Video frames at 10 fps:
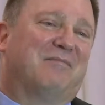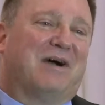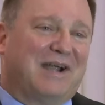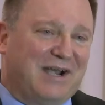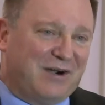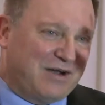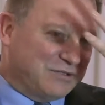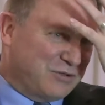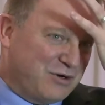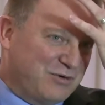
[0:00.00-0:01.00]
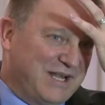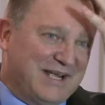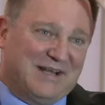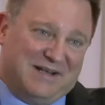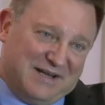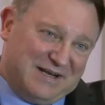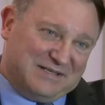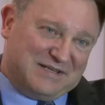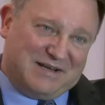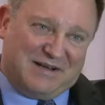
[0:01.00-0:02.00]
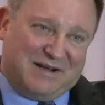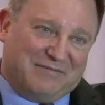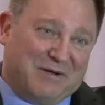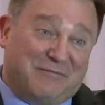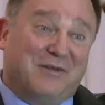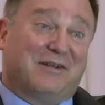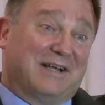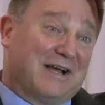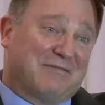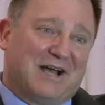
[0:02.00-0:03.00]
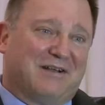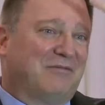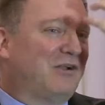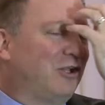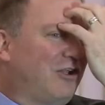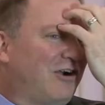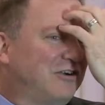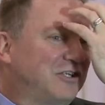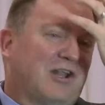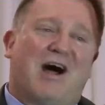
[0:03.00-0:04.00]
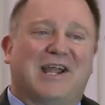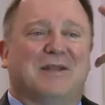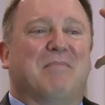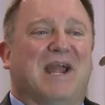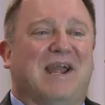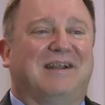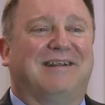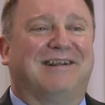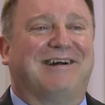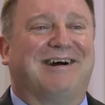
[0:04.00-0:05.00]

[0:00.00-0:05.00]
my hair has grown in, and it's I feel like I've got a large lion mane.